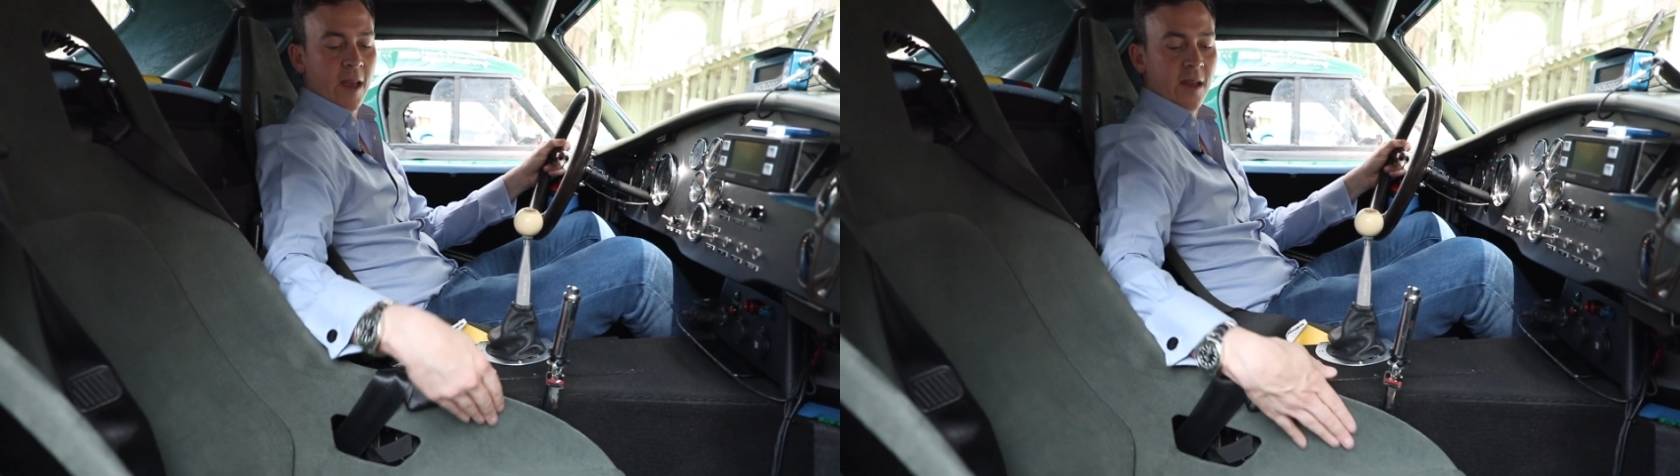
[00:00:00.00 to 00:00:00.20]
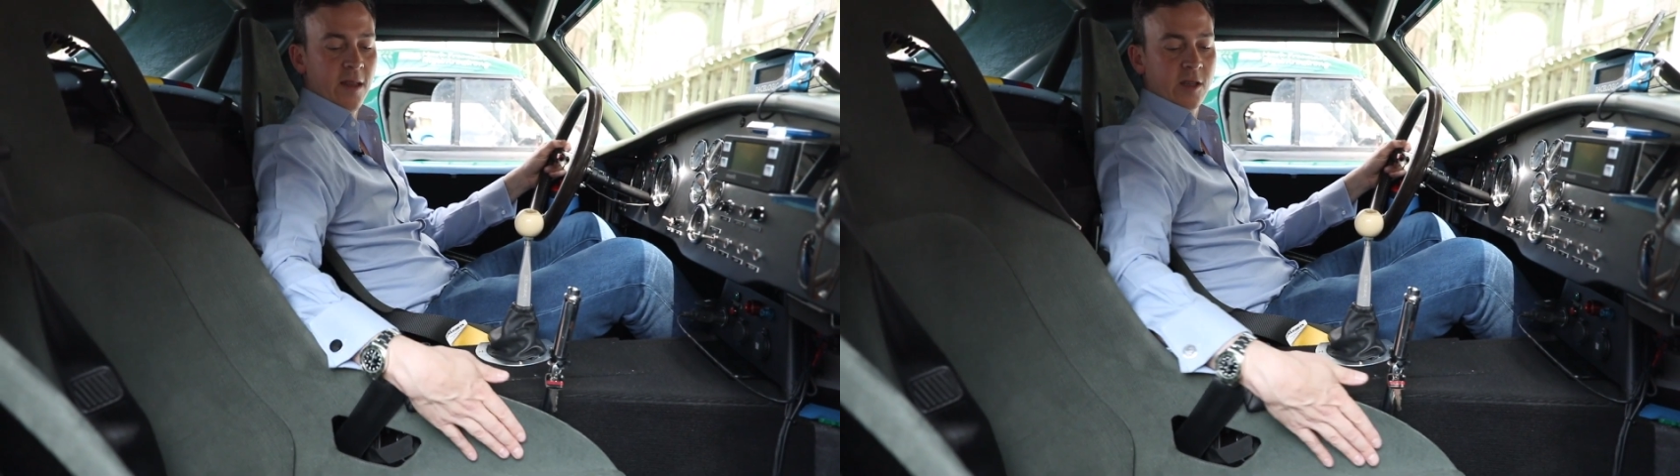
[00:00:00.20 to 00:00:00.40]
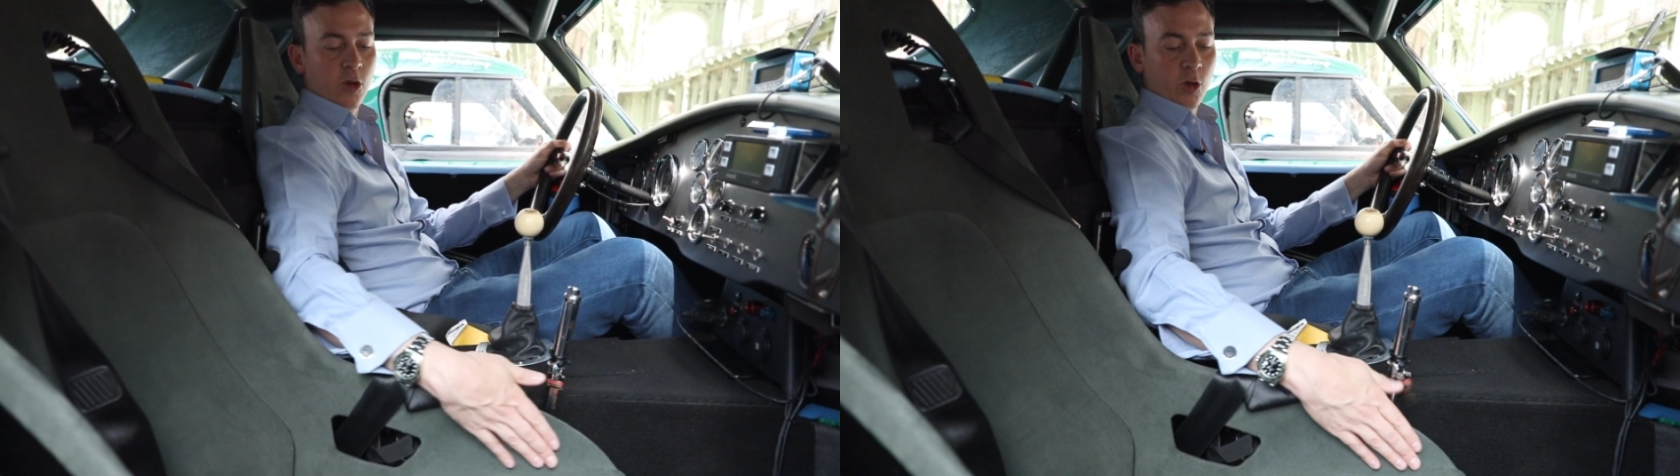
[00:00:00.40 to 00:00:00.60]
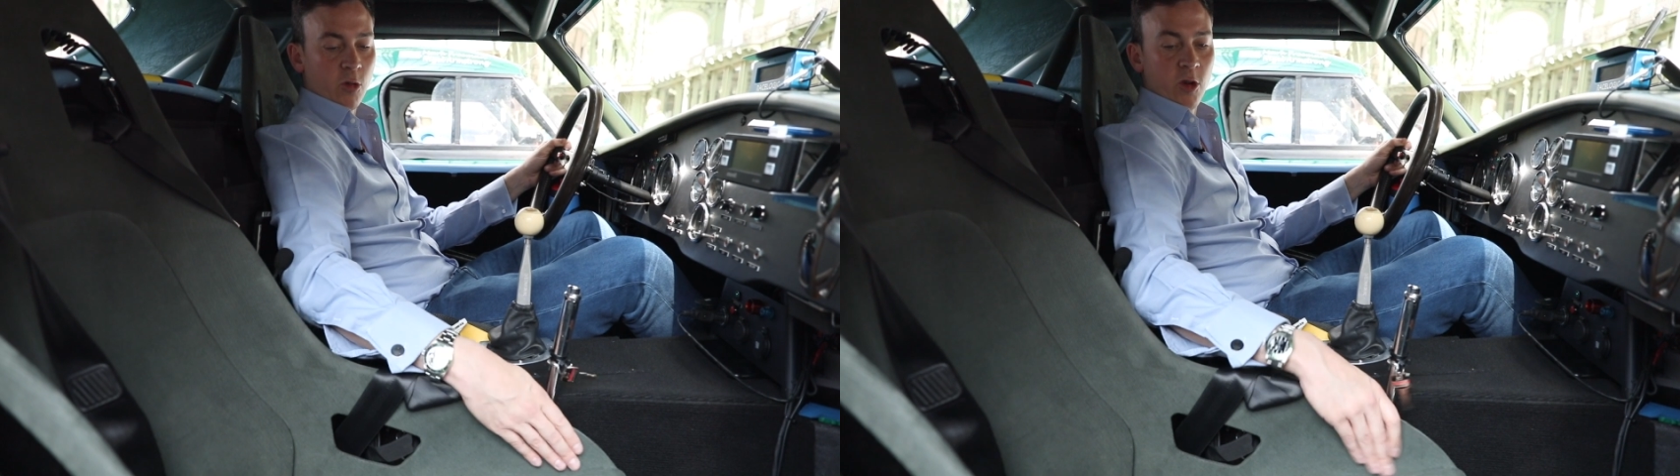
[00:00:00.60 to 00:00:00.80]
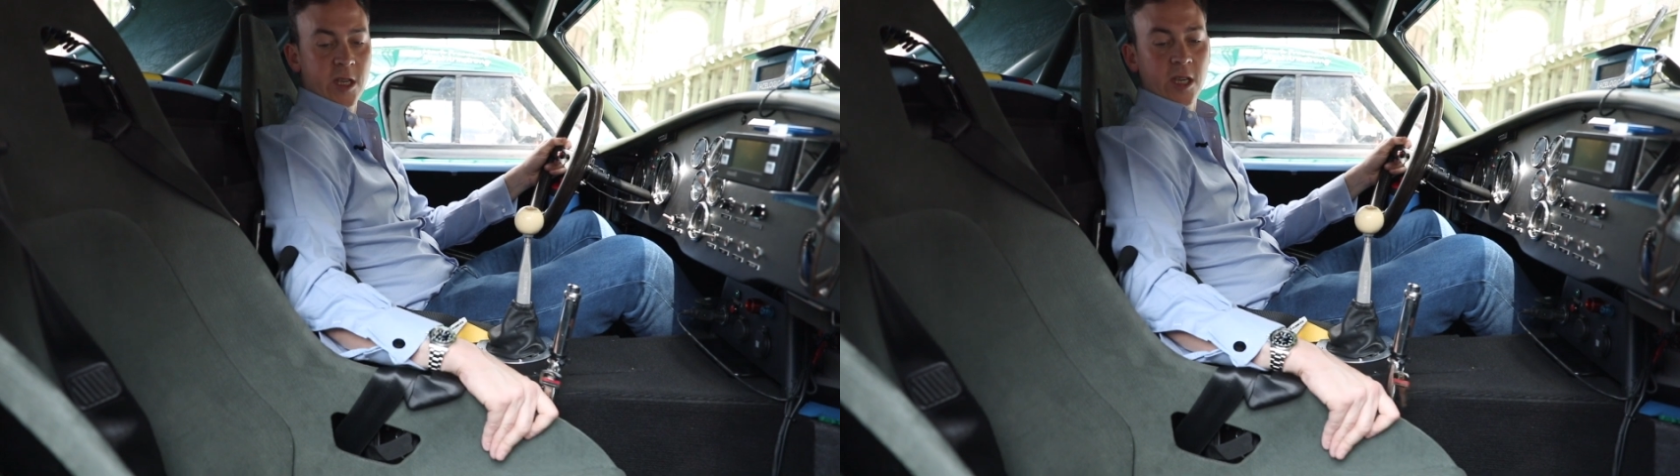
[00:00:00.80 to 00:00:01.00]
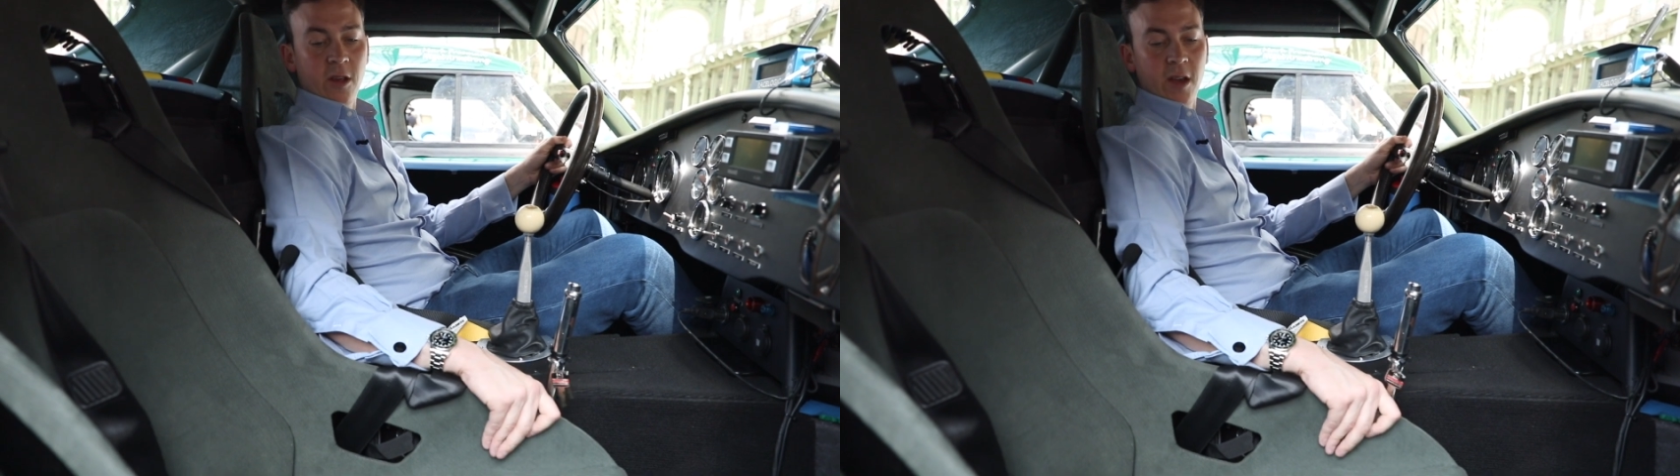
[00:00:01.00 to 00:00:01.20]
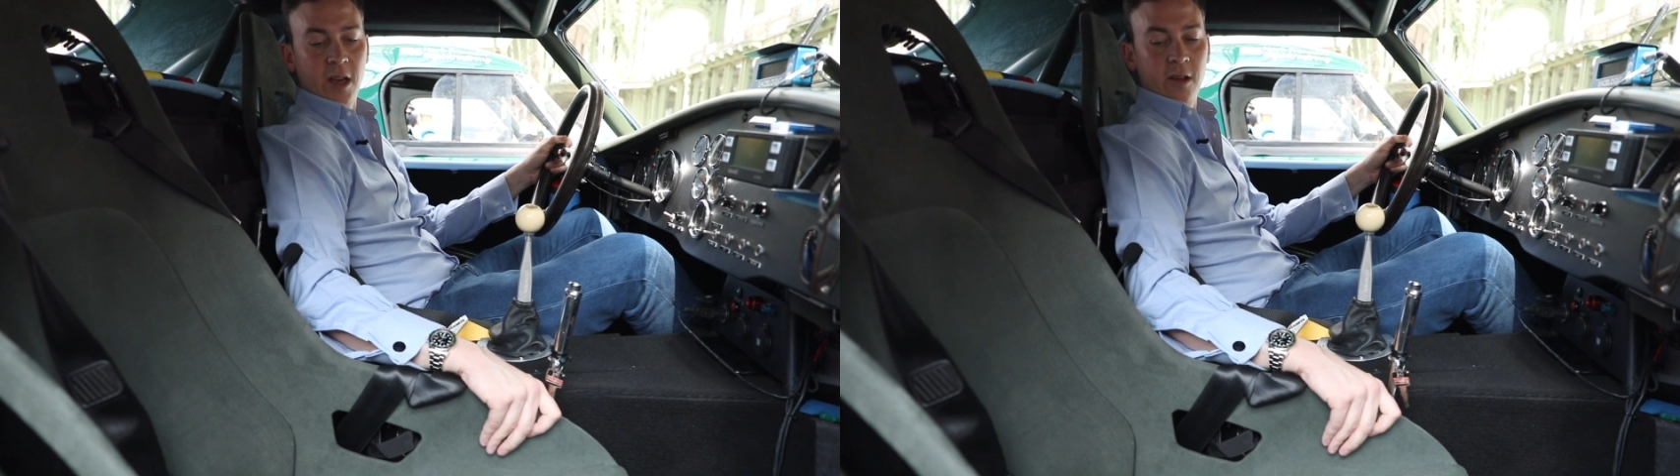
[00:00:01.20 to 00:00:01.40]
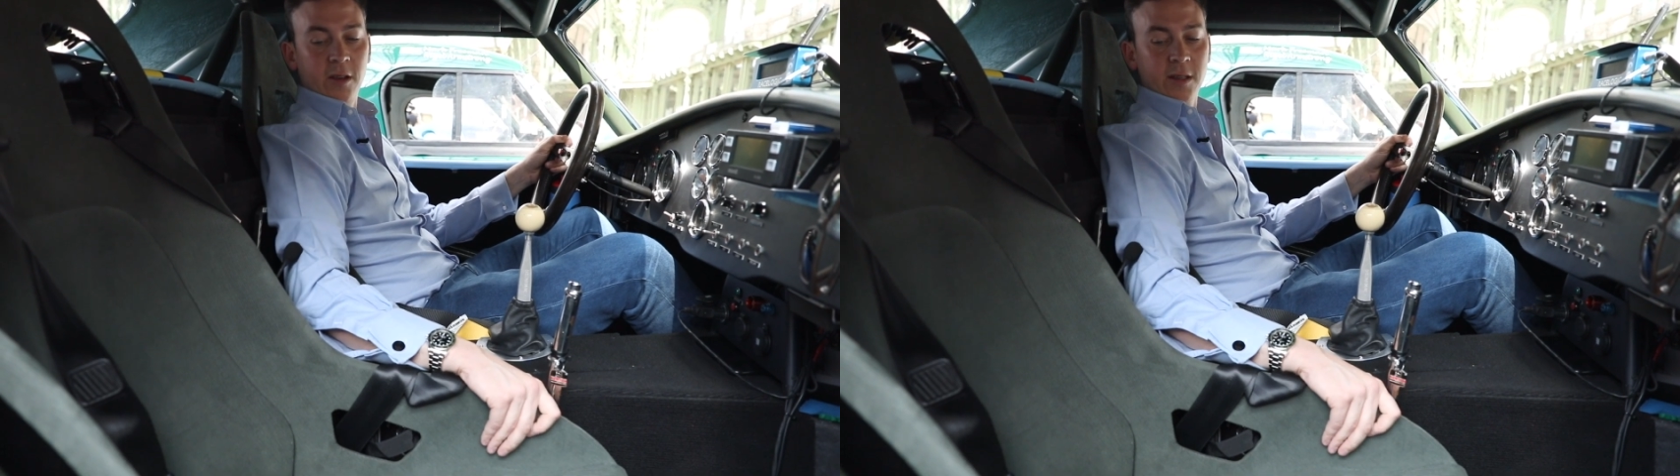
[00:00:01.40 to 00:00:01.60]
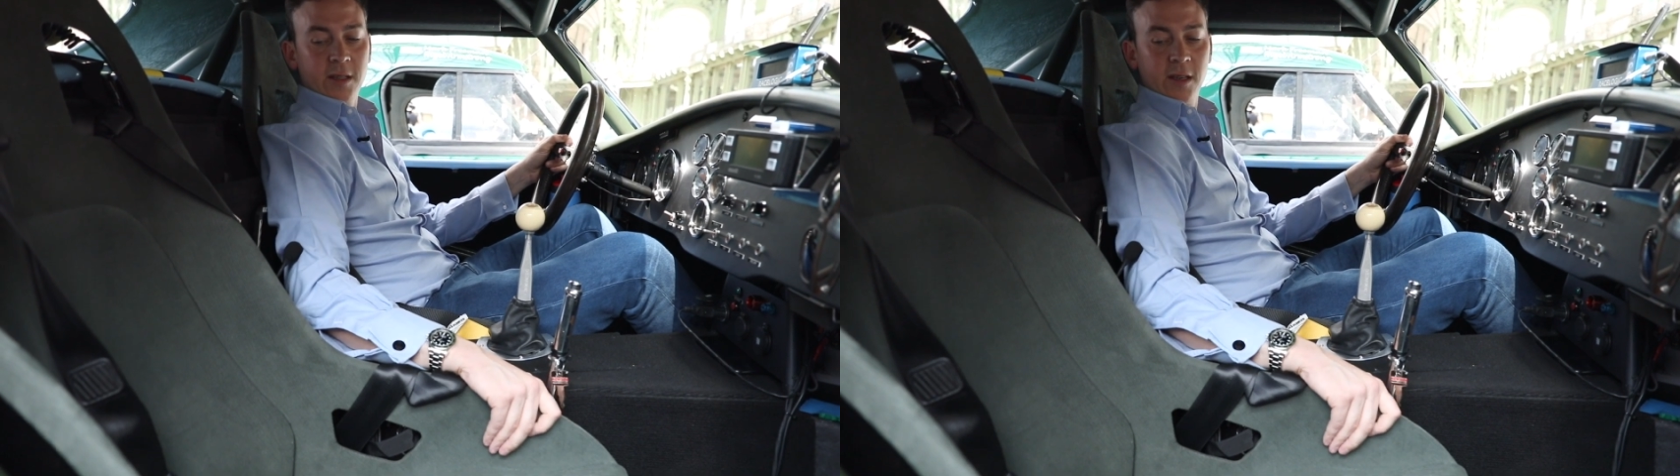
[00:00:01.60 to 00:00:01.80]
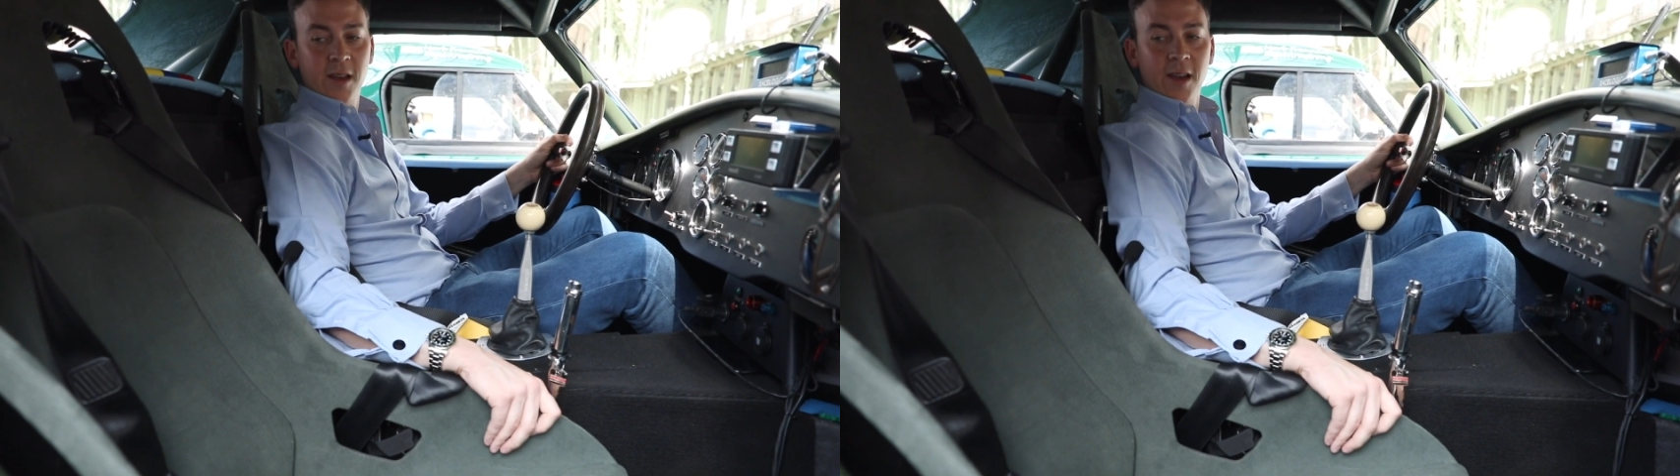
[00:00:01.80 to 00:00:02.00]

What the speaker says: in this corduroy so that it looks